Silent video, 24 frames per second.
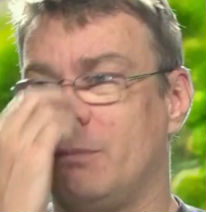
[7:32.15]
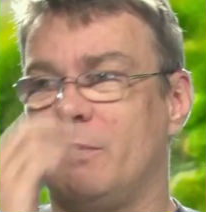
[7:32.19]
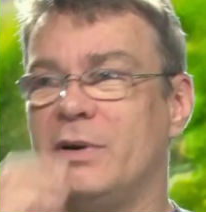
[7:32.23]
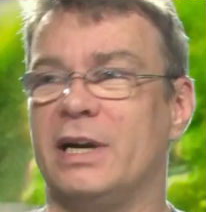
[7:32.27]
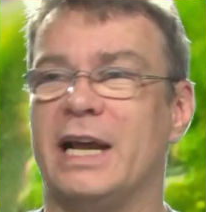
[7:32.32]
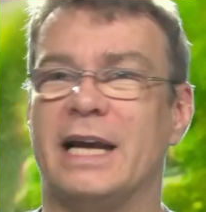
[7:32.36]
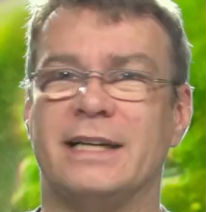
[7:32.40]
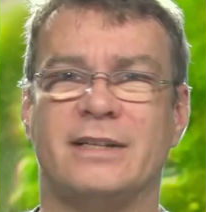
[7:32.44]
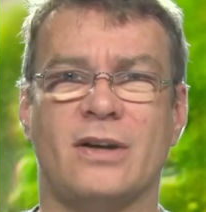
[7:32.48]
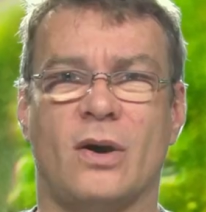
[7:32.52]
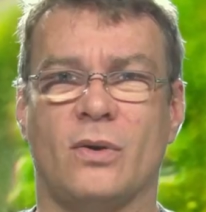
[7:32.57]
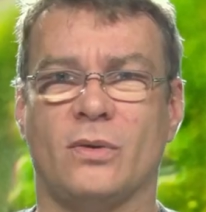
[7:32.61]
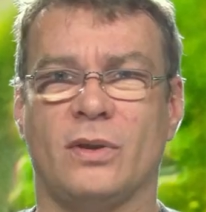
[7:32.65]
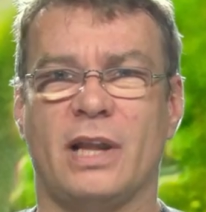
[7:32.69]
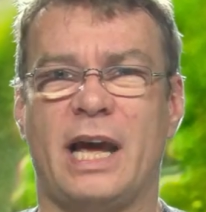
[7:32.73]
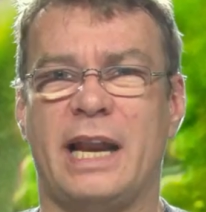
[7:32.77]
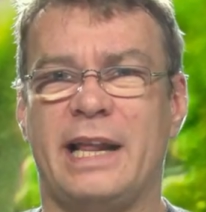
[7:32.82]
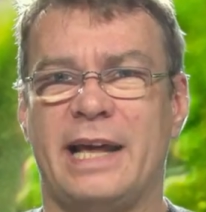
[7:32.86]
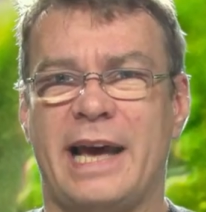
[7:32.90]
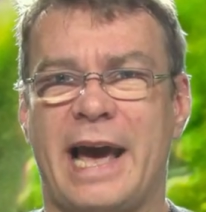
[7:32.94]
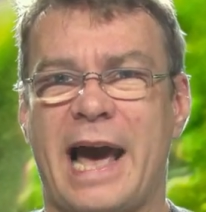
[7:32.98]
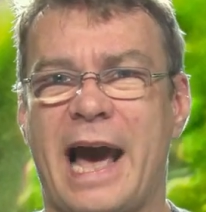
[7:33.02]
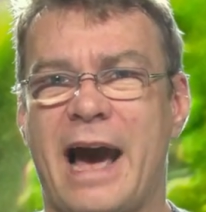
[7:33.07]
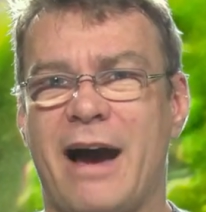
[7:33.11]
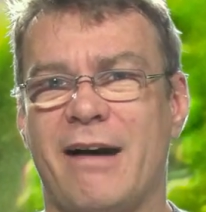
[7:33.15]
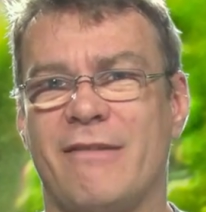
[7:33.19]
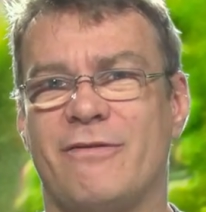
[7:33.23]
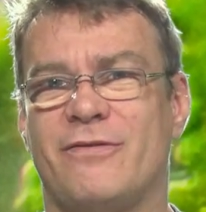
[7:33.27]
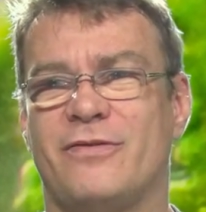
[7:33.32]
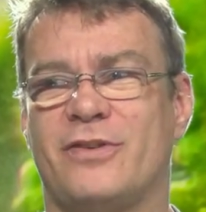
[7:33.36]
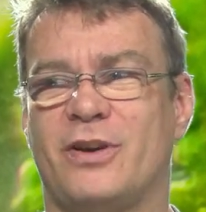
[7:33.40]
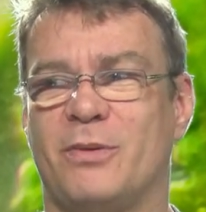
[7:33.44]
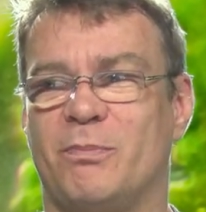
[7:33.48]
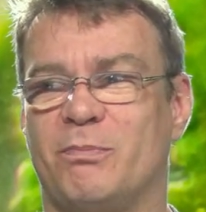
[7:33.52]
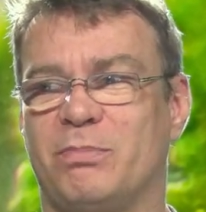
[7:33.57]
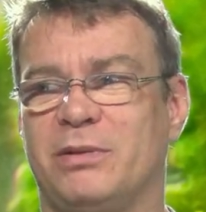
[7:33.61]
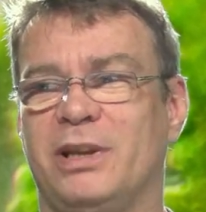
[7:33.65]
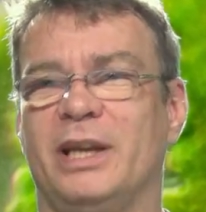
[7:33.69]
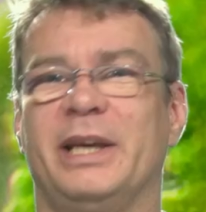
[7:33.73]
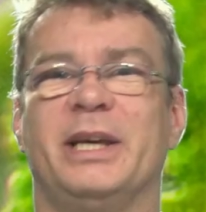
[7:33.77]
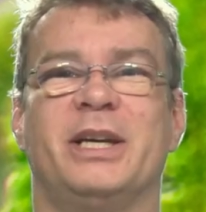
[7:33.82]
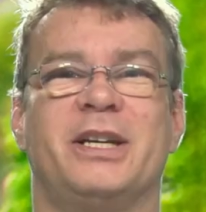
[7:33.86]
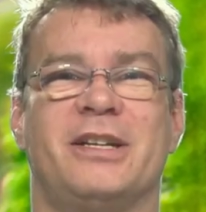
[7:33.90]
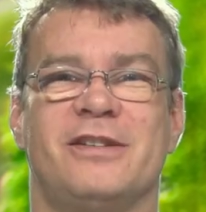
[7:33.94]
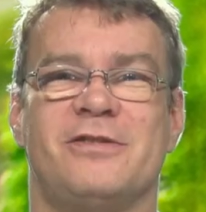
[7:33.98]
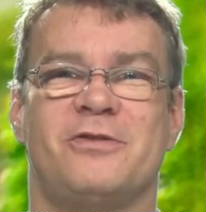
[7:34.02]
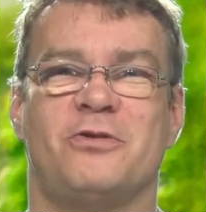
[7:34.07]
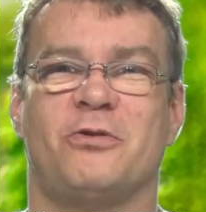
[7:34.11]
but I don't let it have
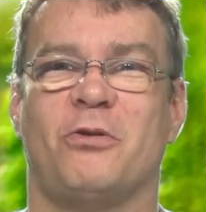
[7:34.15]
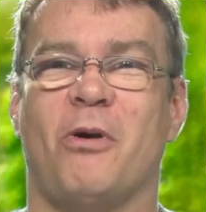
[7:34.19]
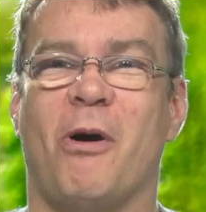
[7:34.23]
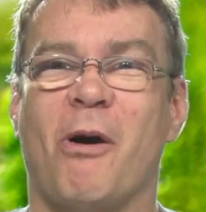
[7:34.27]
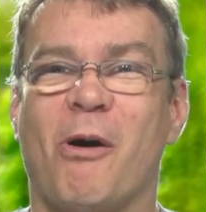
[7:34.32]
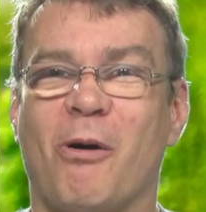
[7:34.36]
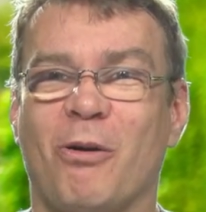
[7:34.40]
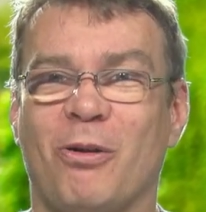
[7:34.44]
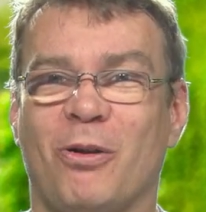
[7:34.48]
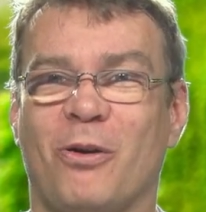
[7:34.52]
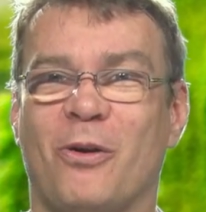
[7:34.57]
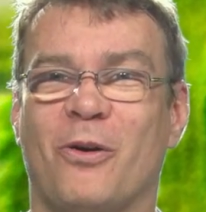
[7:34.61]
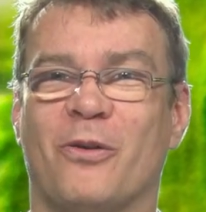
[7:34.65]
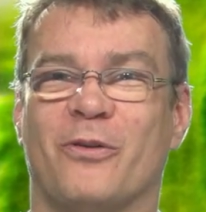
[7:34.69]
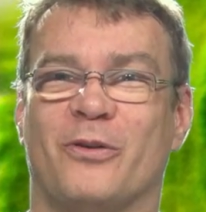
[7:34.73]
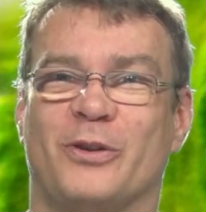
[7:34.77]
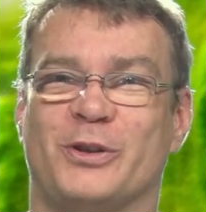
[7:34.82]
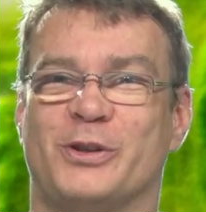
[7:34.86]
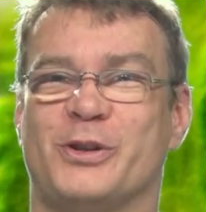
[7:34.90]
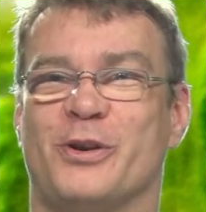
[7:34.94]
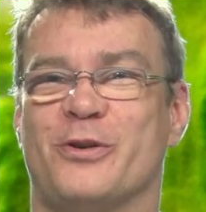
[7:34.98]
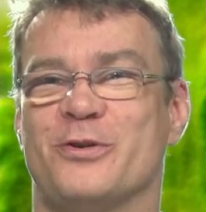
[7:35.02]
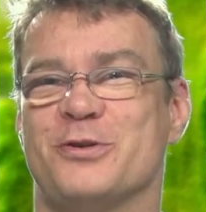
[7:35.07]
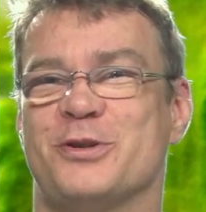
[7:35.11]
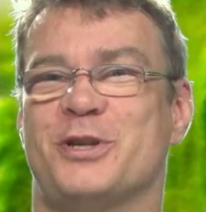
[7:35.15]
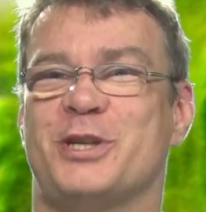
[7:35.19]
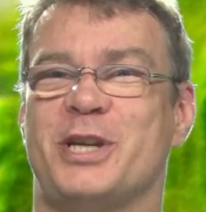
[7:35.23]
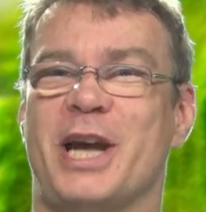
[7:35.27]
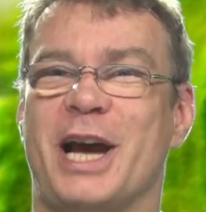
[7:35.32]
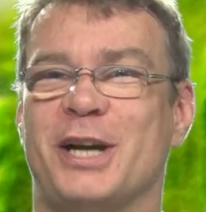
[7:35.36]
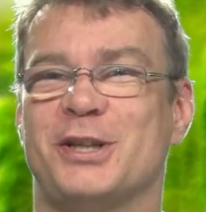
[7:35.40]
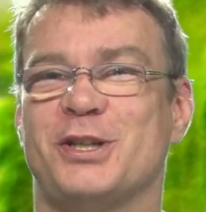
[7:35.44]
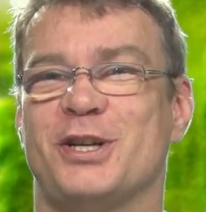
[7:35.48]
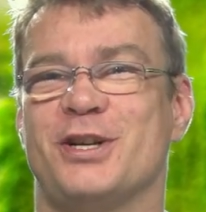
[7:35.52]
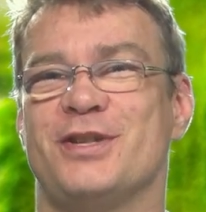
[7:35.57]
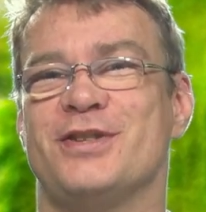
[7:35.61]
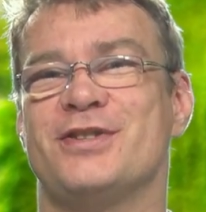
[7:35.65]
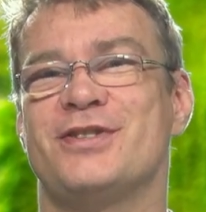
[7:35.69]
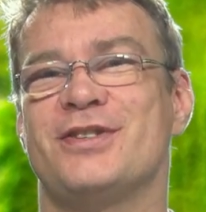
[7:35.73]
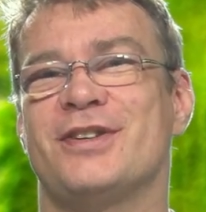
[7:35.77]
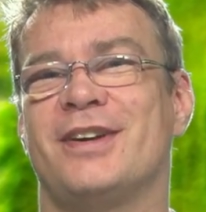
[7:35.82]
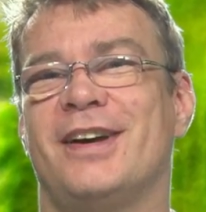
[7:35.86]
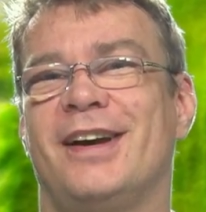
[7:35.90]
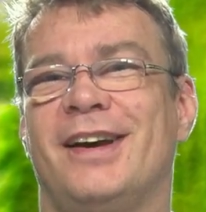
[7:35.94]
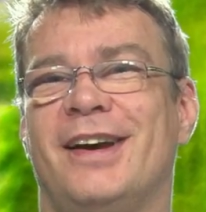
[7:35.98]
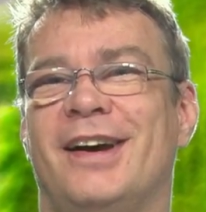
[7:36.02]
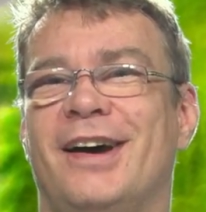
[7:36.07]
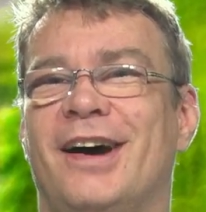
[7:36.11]
complete control over certain sections
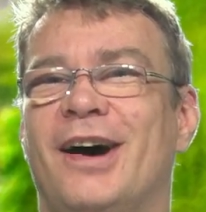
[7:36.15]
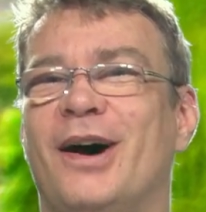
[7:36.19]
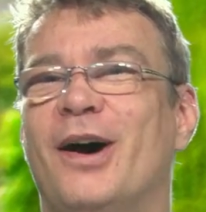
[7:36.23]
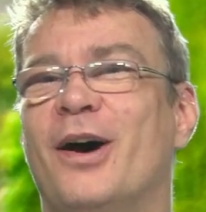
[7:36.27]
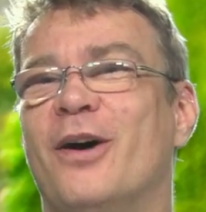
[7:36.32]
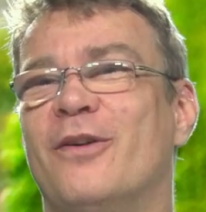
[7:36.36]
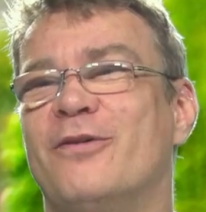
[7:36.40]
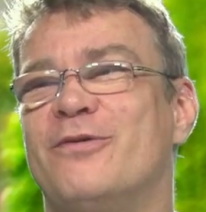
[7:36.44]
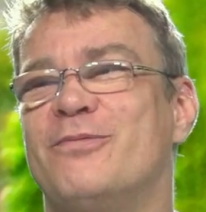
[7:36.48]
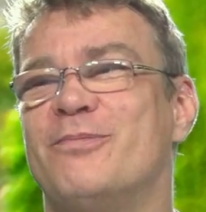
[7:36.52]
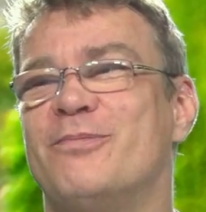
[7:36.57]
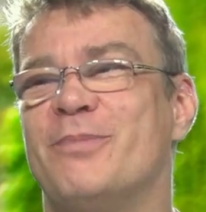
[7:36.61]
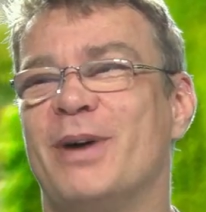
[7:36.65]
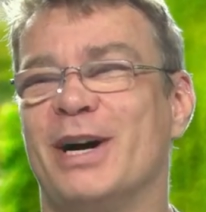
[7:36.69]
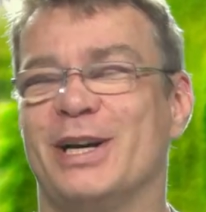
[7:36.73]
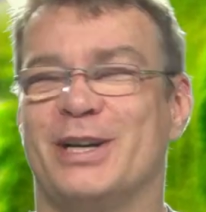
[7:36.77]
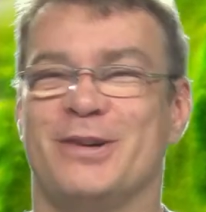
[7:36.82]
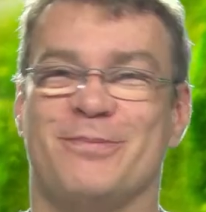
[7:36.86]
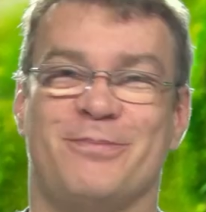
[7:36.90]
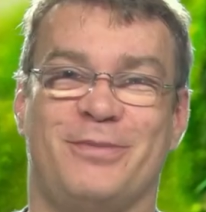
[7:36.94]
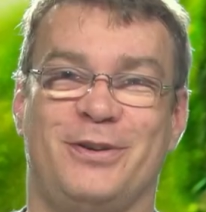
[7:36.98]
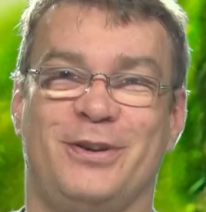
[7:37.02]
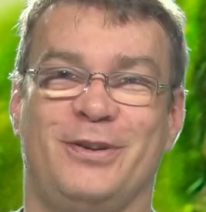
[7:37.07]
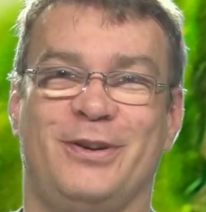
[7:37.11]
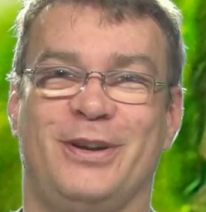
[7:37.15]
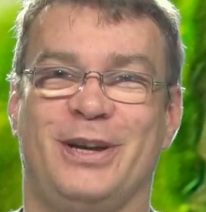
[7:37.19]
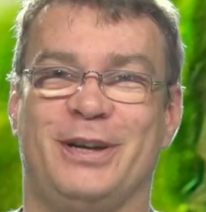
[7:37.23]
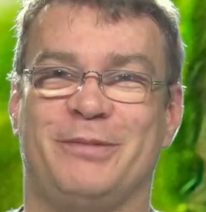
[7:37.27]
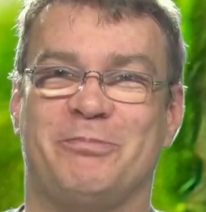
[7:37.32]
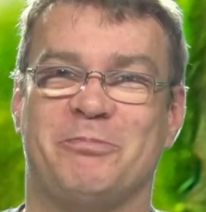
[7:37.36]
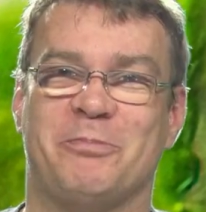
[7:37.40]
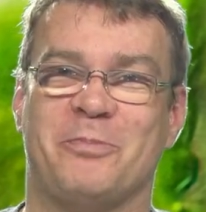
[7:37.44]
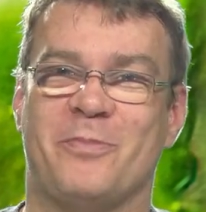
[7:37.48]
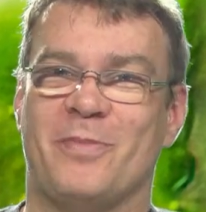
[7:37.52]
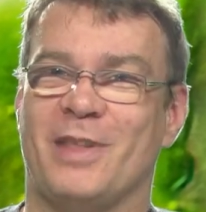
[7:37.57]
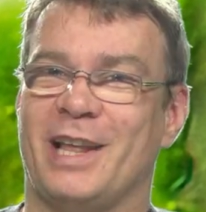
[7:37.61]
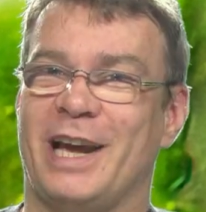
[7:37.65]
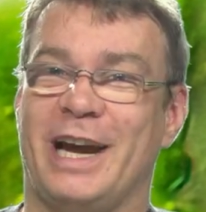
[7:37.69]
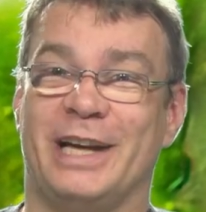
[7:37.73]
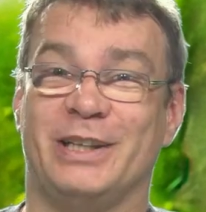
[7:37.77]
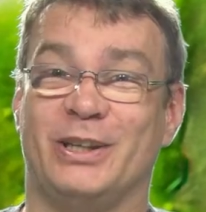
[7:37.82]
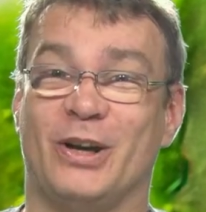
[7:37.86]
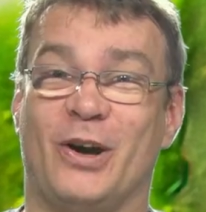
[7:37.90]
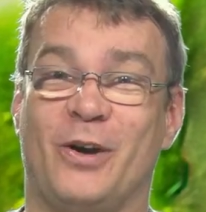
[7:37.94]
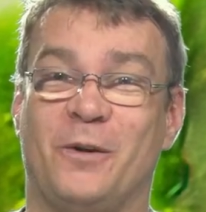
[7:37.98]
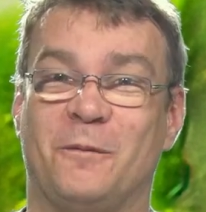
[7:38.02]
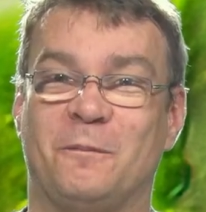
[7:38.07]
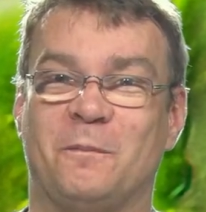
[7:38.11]
of my computing. I
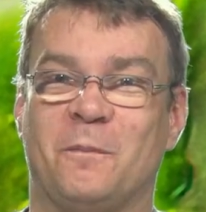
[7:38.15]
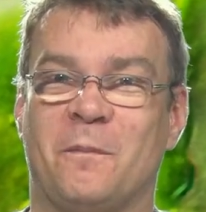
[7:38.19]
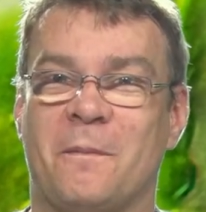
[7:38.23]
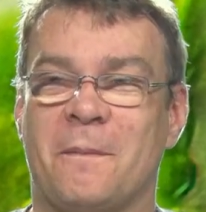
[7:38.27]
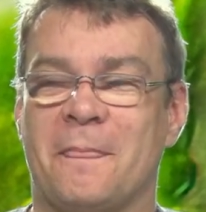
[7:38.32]
don't.